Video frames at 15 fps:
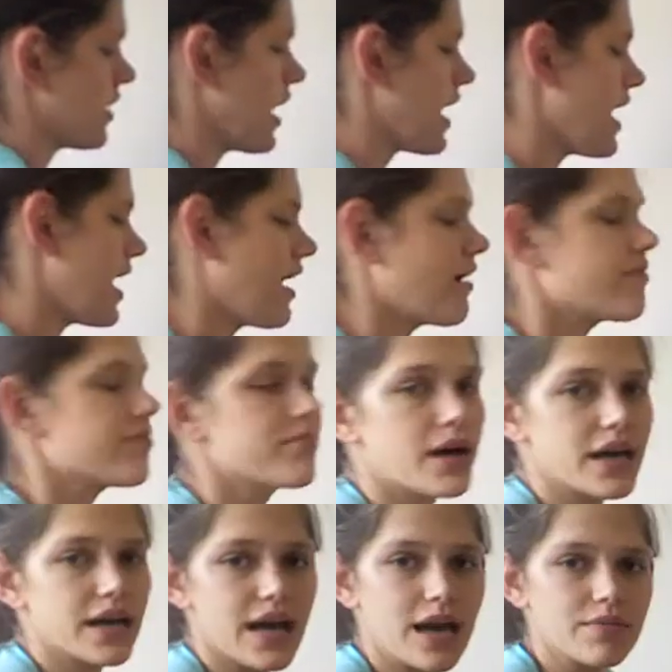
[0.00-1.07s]
I have
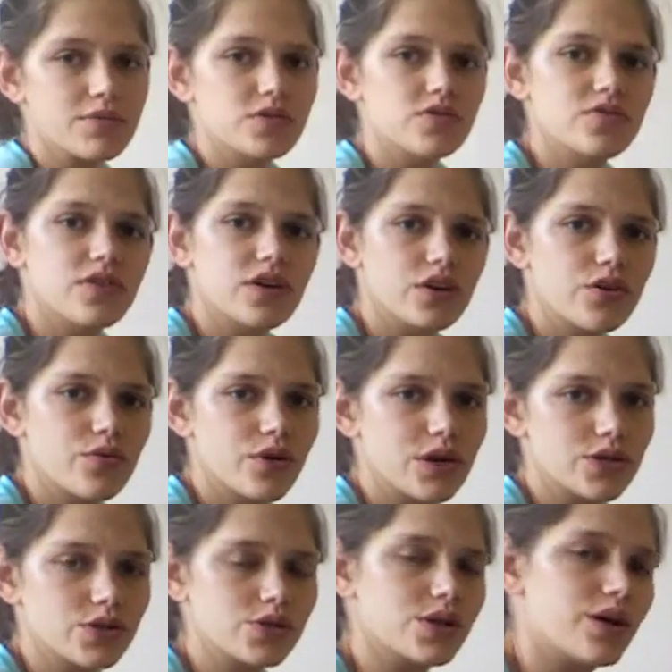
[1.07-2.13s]
my absolute value
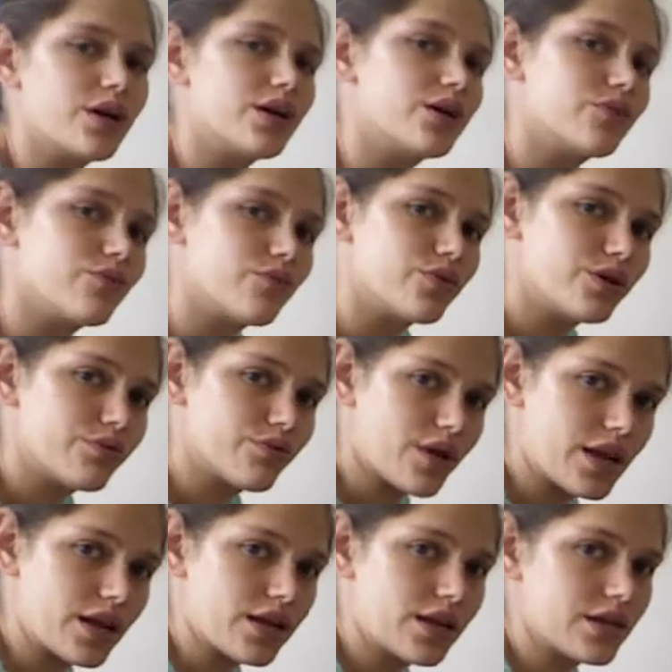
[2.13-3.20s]
equation. Now I can
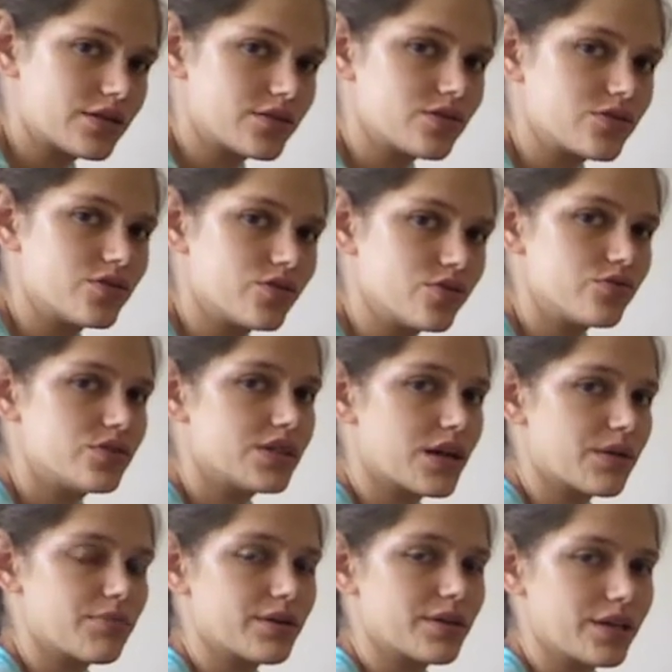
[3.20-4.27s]
rewrite it as the 2
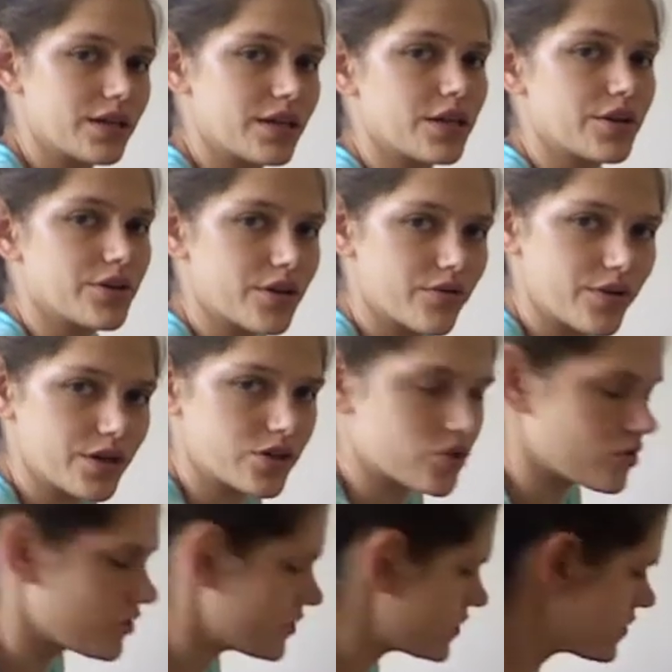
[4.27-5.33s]
separate linear
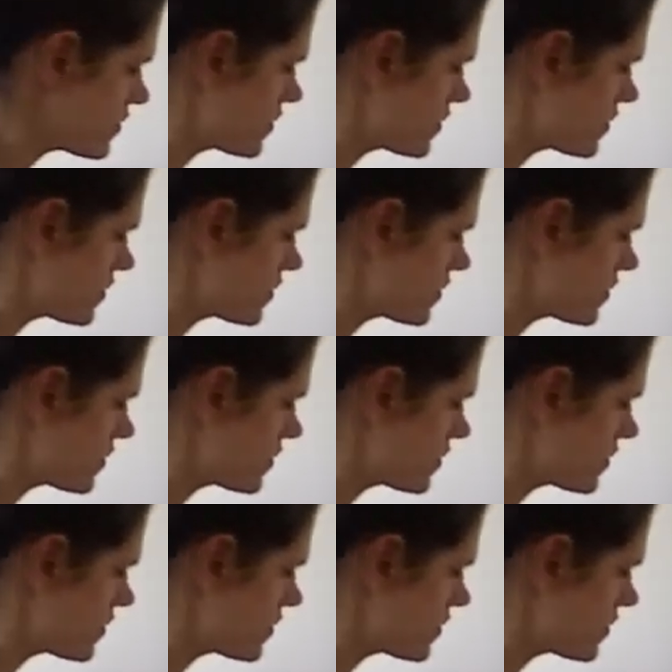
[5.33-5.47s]
equations.